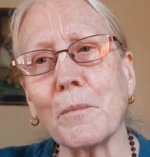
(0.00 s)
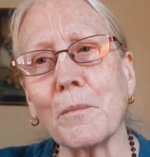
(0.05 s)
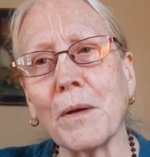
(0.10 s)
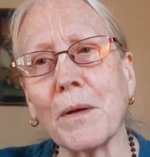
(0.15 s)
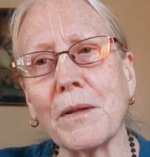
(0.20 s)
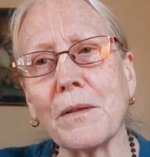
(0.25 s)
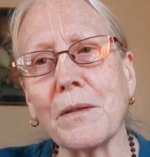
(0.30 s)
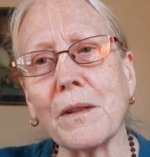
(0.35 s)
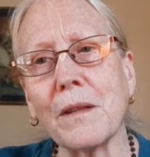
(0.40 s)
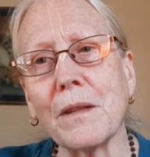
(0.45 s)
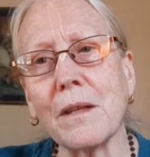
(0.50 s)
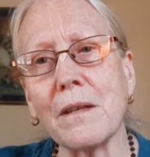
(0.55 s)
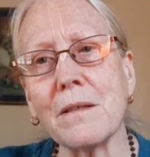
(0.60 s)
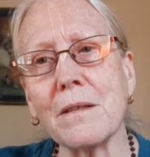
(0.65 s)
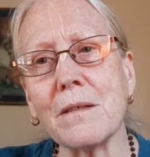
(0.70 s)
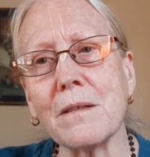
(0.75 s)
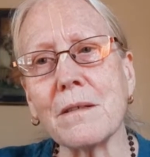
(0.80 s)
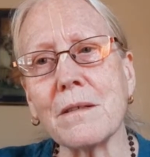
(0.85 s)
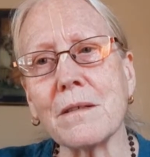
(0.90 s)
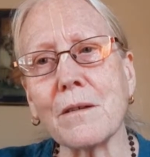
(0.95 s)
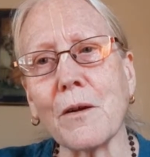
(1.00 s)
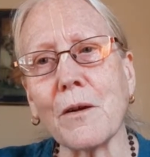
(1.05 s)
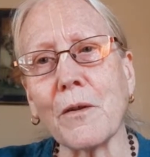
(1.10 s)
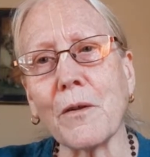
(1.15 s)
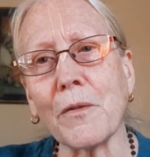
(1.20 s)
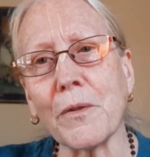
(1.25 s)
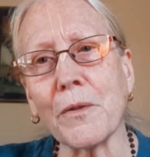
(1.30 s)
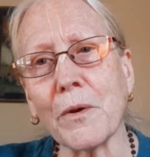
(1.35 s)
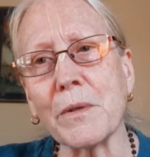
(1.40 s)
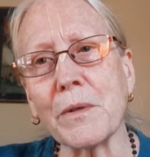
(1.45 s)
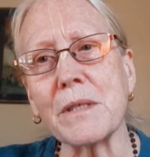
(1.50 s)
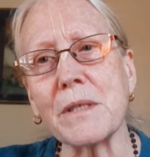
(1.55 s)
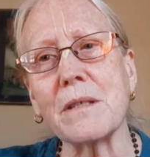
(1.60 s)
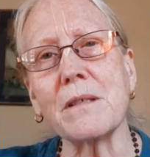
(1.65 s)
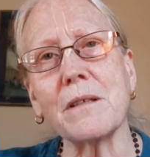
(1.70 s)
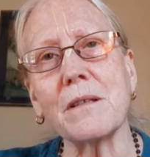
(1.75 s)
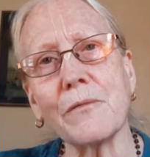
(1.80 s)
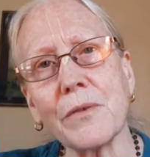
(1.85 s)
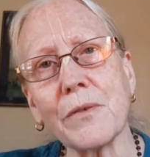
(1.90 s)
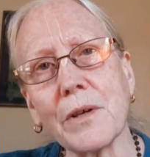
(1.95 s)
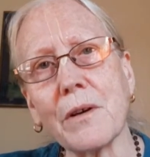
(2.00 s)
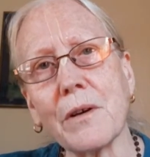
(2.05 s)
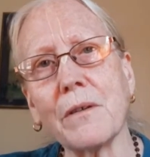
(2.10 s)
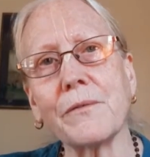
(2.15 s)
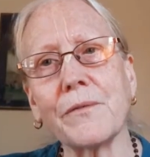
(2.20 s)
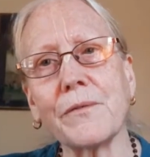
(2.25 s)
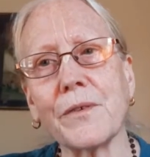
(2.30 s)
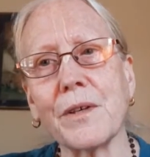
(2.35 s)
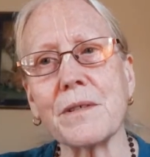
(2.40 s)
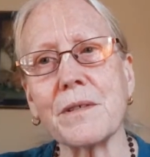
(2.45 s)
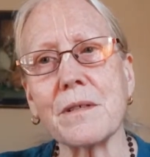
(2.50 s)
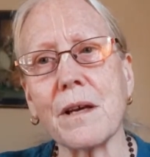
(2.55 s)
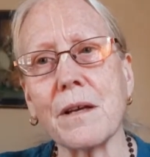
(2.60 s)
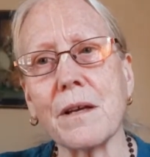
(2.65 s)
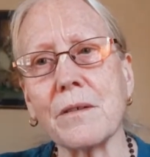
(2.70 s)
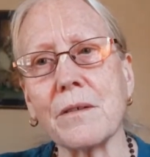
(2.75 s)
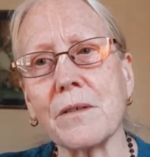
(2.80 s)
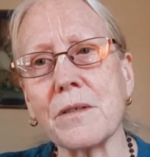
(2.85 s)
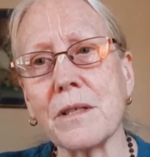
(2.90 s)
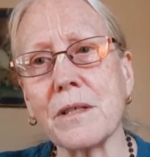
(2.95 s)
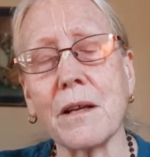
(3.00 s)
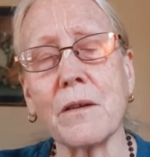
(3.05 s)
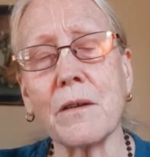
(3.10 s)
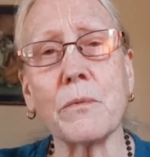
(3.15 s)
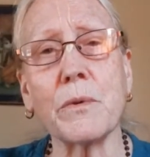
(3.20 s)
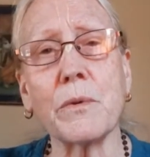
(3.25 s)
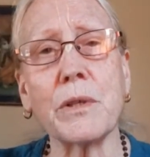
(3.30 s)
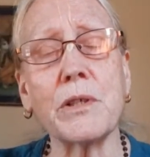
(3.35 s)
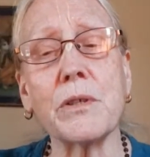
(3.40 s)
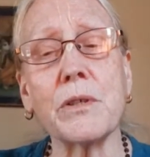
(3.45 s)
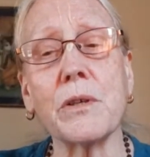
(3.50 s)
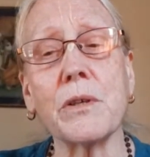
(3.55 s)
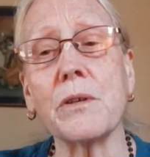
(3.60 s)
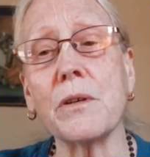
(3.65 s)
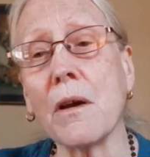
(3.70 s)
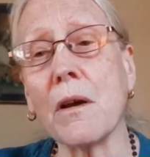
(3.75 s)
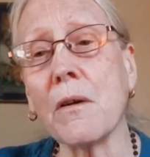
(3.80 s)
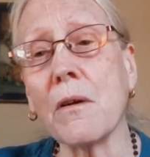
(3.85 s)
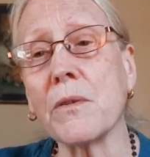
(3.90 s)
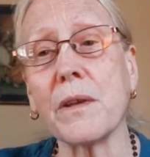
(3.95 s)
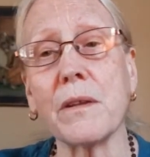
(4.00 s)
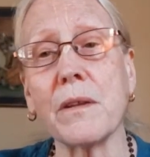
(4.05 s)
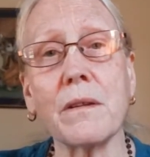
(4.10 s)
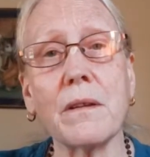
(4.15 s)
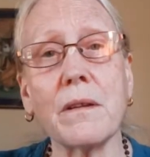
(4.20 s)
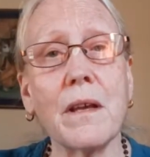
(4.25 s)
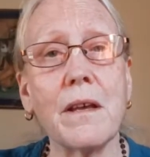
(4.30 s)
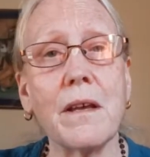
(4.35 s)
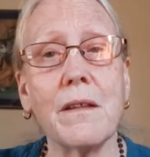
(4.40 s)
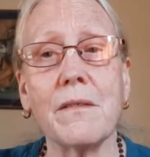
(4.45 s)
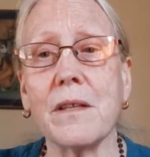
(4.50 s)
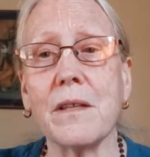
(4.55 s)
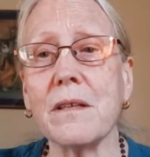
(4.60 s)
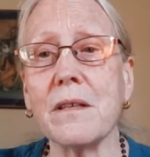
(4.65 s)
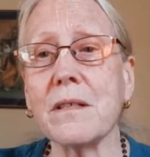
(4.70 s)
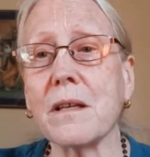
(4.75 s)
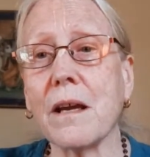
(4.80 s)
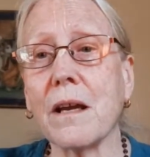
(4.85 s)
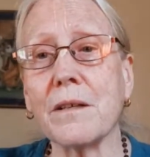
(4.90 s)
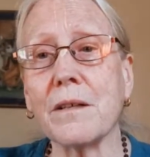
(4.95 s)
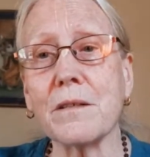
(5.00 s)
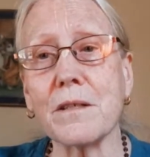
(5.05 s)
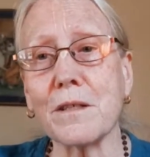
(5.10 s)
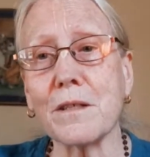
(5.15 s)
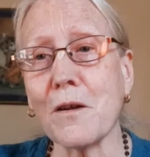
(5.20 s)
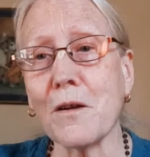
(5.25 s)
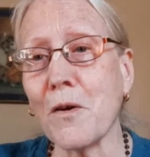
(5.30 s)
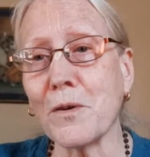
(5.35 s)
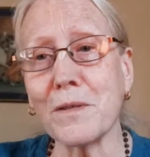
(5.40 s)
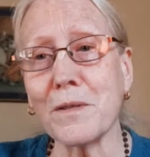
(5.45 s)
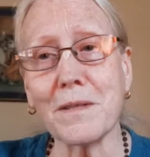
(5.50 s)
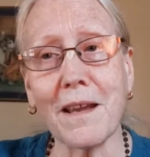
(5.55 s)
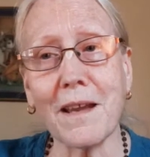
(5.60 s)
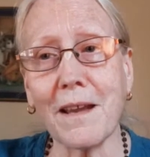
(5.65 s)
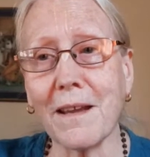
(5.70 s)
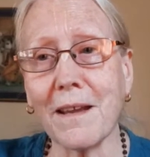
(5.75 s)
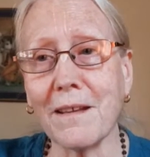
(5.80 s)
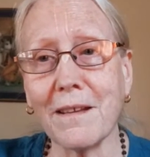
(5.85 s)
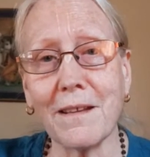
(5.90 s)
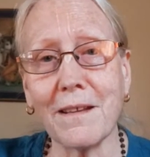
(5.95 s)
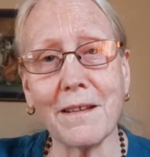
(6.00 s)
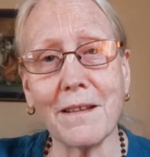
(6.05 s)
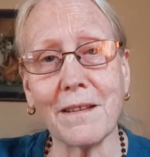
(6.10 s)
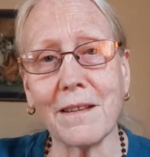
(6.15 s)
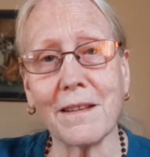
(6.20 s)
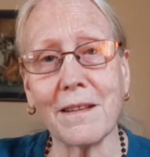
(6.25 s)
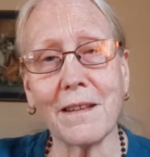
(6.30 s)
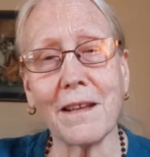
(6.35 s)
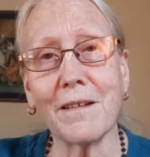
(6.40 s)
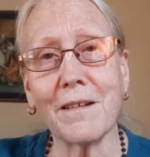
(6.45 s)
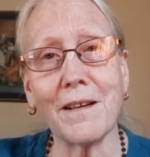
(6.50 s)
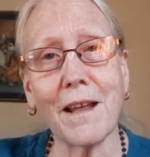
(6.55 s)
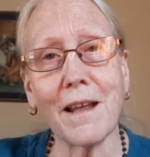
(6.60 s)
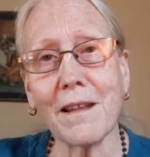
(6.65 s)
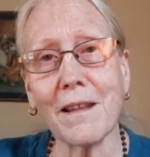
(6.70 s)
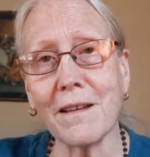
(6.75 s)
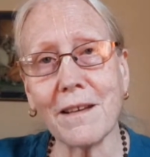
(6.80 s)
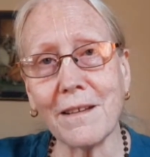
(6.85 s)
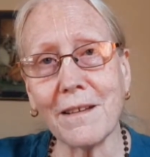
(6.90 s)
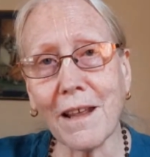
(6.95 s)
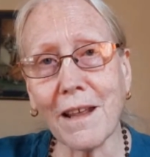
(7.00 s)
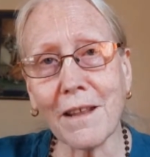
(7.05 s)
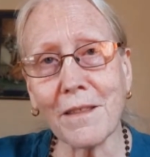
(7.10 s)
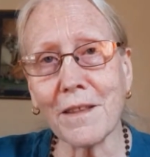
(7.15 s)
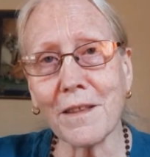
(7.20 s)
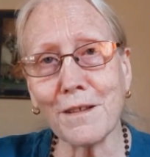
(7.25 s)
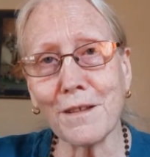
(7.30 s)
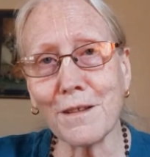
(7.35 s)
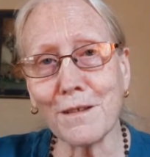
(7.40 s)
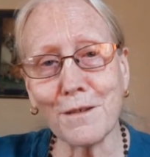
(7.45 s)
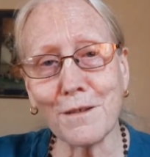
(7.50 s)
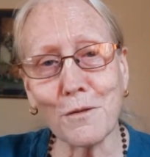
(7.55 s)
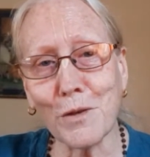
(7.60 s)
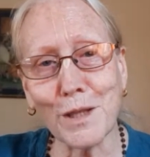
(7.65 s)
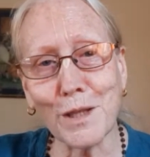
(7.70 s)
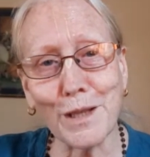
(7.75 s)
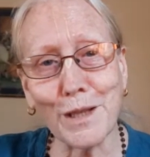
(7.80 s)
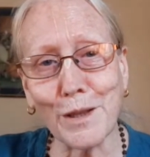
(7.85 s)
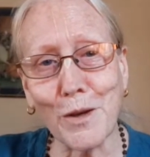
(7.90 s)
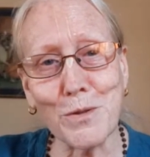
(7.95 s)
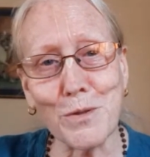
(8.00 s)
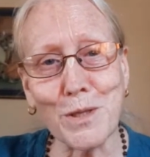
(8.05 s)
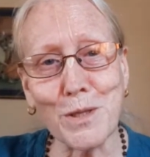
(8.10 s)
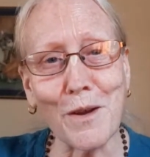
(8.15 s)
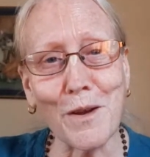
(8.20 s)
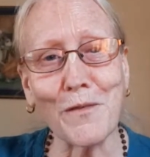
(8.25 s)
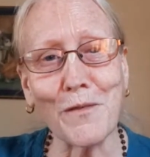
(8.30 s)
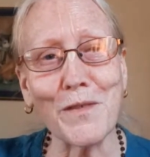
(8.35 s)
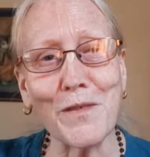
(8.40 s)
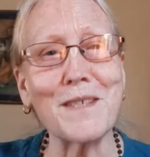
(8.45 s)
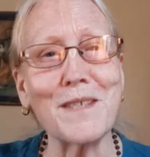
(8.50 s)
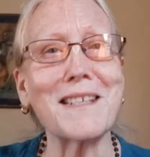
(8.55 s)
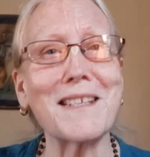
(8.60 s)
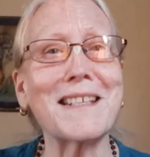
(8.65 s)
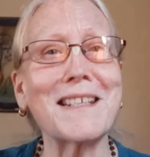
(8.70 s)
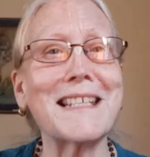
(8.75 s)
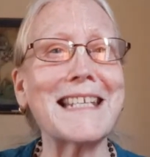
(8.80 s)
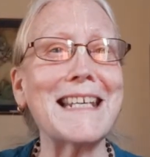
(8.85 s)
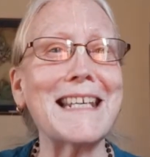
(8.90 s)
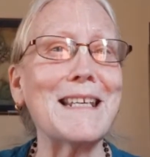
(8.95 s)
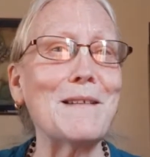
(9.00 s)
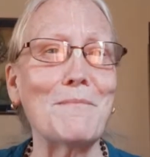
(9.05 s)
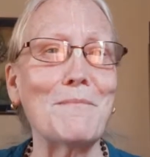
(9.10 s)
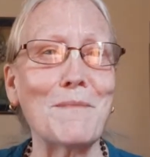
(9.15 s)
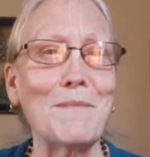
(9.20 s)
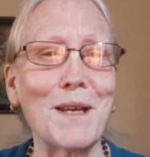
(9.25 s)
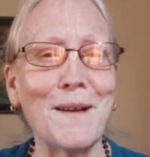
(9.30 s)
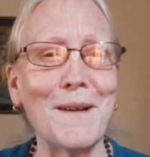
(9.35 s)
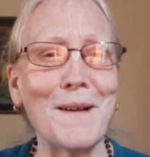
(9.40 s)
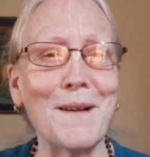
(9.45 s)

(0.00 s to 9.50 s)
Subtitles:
But these, although it's difficult for us to understand, we should know that these kind of songs, they're nothing to do with low self-esteem.